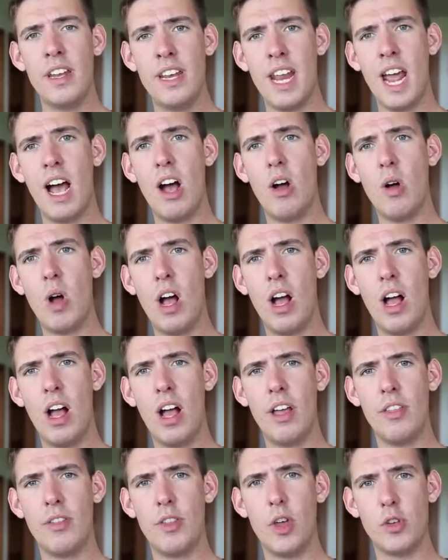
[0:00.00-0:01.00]

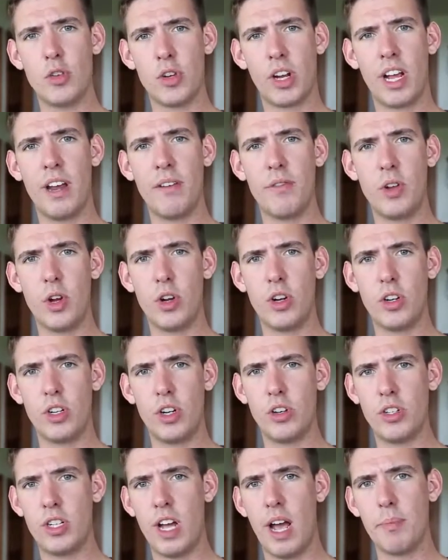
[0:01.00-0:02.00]
Now, those are kind of
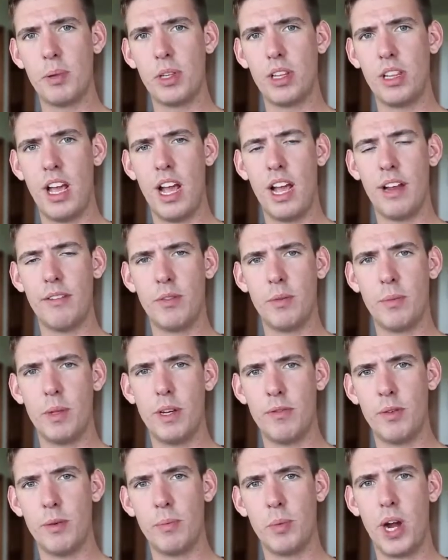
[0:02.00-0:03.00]
your top of the line from the
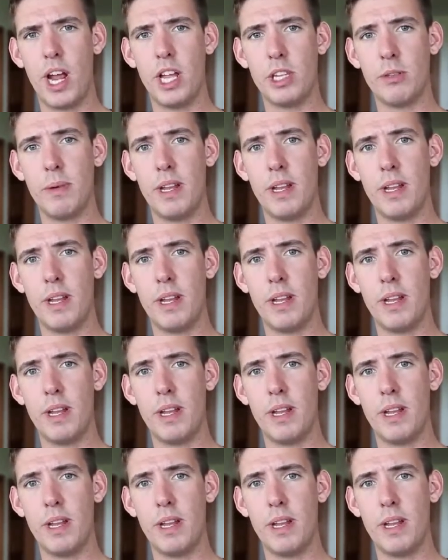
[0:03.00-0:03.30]
different brands,